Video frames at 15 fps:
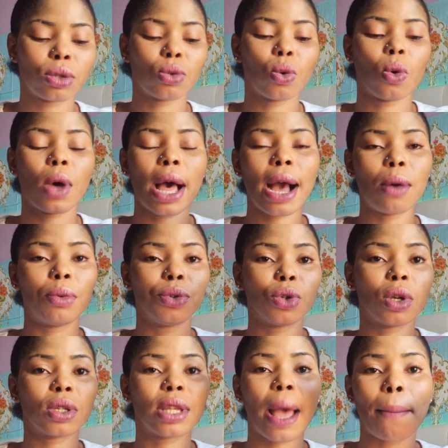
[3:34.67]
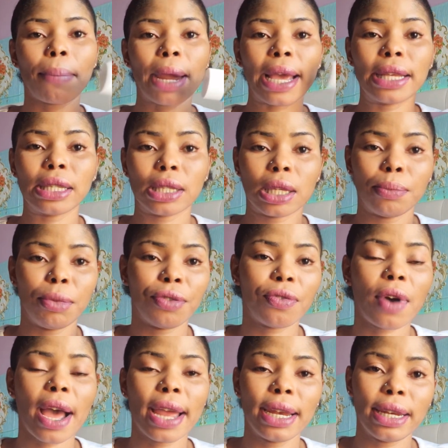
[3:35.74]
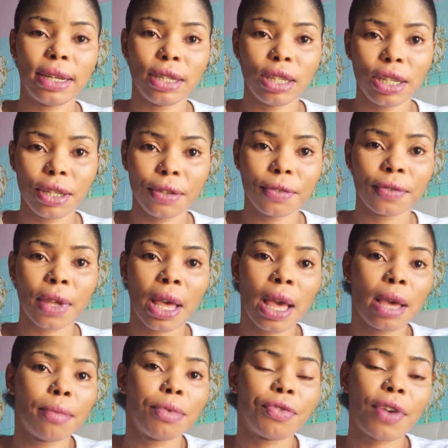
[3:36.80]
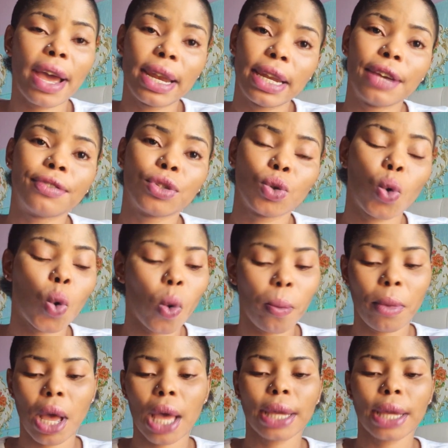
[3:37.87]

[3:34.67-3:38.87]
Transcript: So I will just apply it before I leave, before I left home.